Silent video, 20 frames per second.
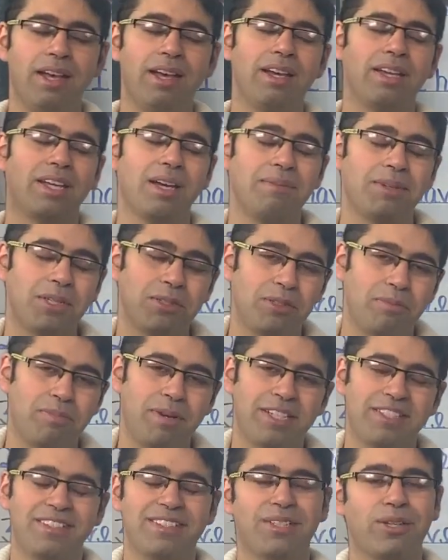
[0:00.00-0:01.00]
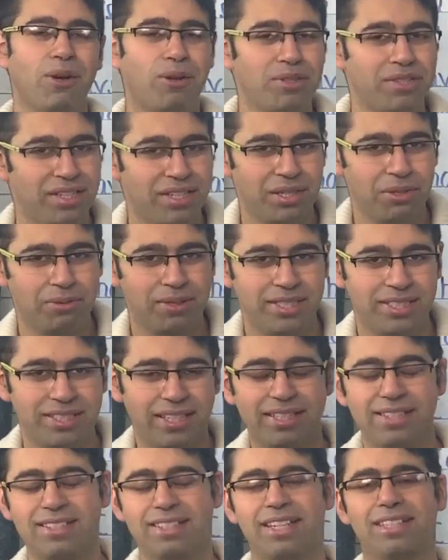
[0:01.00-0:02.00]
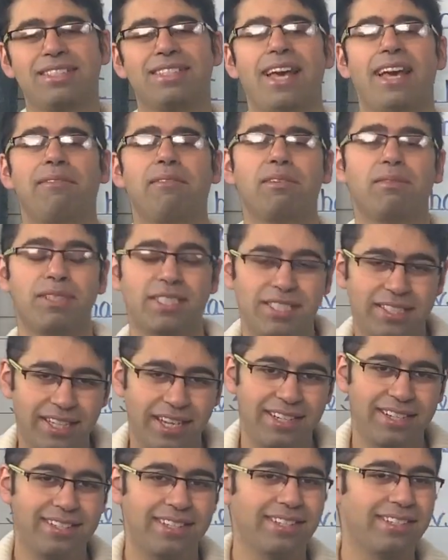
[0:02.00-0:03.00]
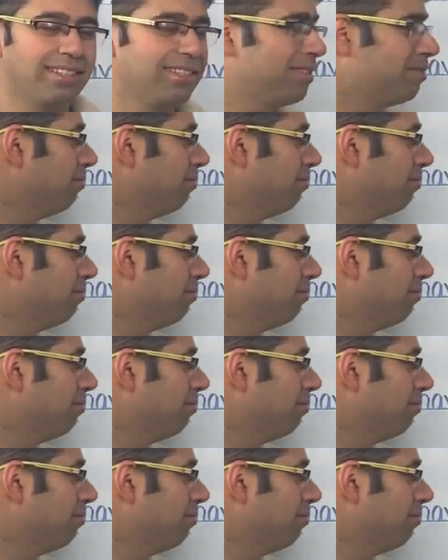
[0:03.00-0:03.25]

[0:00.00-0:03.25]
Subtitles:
Coming to the present continuous tense, let's have our sentence